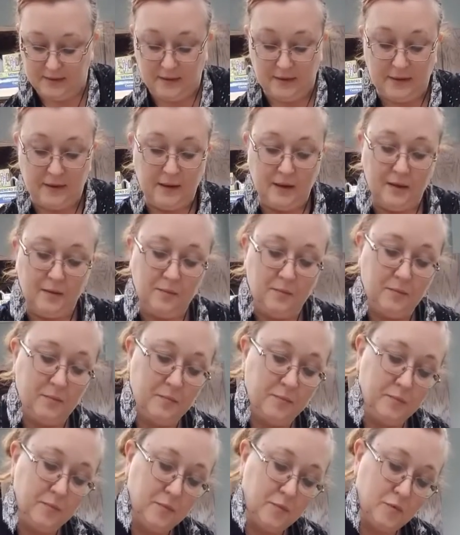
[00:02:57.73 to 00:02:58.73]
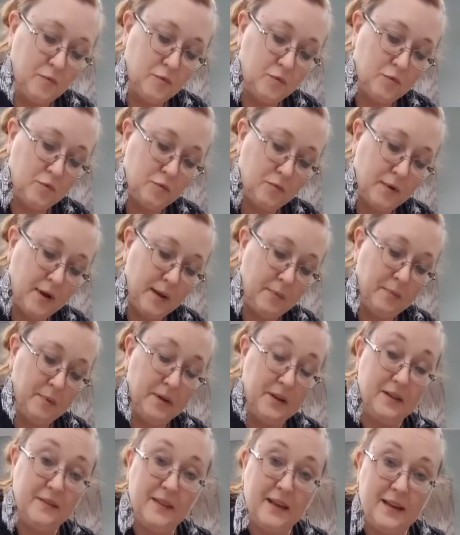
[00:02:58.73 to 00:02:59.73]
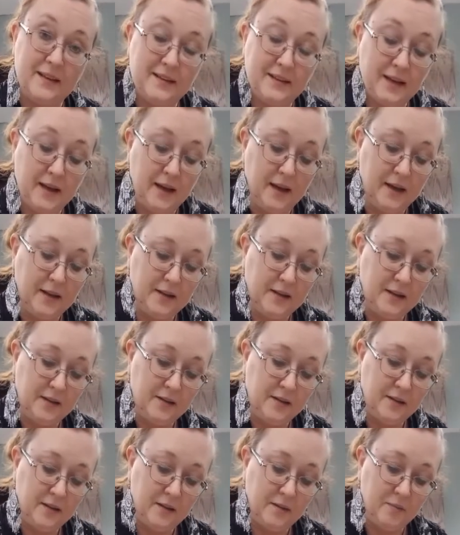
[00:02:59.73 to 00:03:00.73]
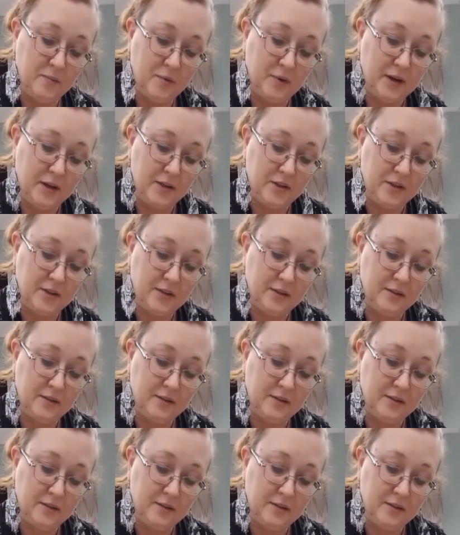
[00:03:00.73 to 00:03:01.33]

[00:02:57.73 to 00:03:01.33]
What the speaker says: and drop it in that tiny impression